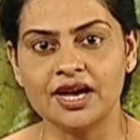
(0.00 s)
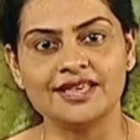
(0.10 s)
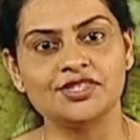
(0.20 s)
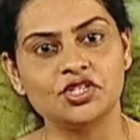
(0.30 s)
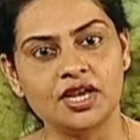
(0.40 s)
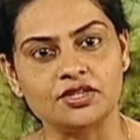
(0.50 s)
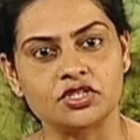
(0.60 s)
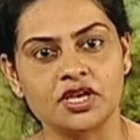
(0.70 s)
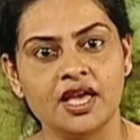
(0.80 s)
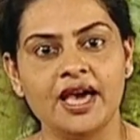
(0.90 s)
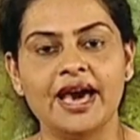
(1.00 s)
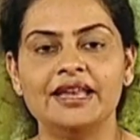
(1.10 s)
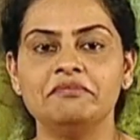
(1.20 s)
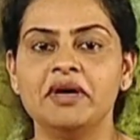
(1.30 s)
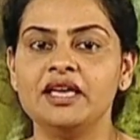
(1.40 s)
has changed, and
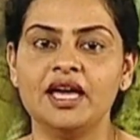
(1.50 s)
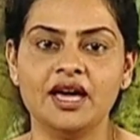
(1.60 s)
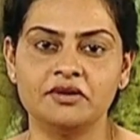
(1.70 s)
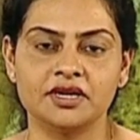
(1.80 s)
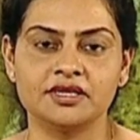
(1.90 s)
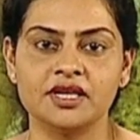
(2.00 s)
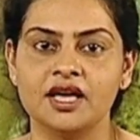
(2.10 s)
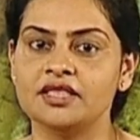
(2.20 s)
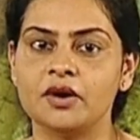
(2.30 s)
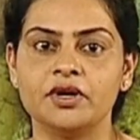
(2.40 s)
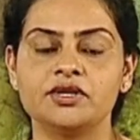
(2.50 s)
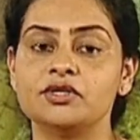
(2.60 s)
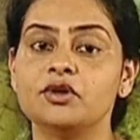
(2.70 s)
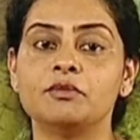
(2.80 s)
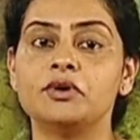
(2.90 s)
in many areas now it is
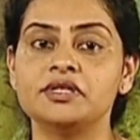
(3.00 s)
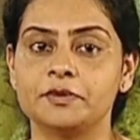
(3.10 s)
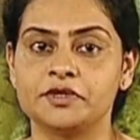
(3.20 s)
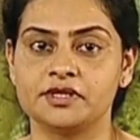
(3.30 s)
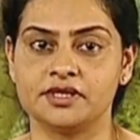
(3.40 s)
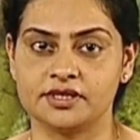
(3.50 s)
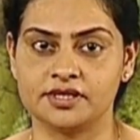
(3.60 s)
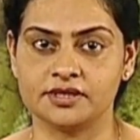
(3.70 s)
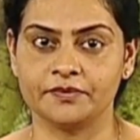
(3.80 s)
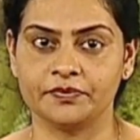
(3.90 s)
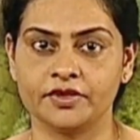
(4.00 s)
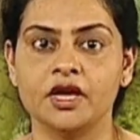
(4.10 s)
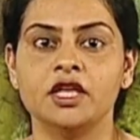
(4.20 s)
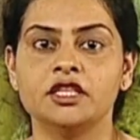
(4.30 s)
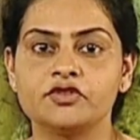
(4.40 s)
no more subsistence.
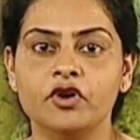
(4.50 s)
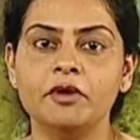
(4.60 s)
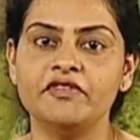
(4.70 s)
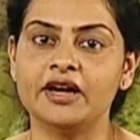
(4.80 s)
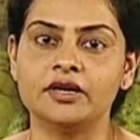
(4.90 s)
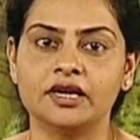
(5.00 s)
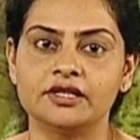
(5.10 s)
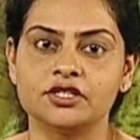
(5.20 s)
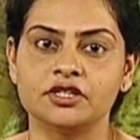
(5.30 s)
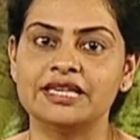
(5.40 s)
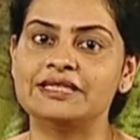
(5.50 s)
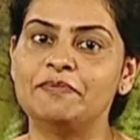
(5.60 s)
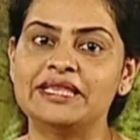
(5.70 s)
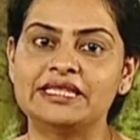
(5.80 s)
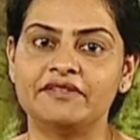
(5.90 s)
This form of agriculture is
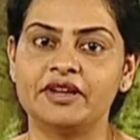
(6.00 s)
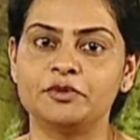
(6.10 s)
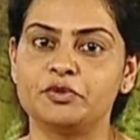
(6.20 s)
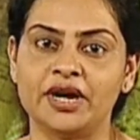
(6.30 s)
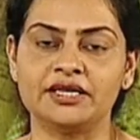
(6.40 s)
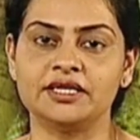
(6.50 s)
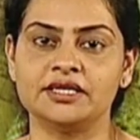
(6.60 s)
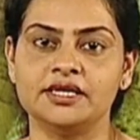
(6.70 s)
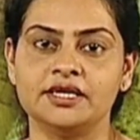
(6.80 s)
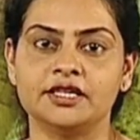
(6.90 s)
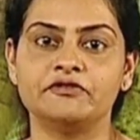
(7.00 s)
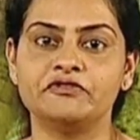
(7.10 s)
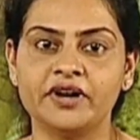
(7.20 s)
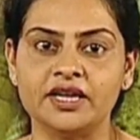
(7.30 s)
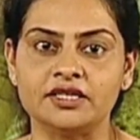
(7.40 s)
best developed practically
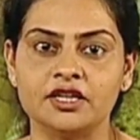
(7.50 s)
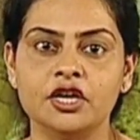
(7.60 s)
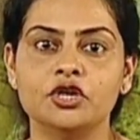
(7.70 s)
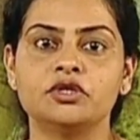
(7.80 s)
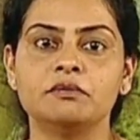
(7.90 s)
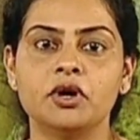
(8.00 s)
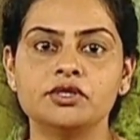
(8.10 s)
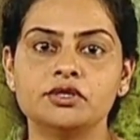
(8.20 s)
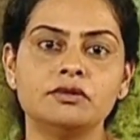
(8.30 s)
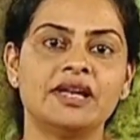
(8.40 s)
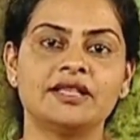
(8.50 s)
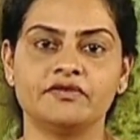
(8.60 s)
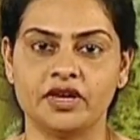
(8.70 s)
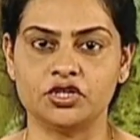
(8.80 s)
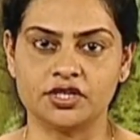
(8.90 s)
confined to the monsoon lands of
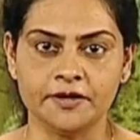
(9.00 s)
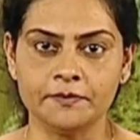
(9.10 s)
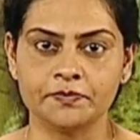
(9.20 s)
Asia.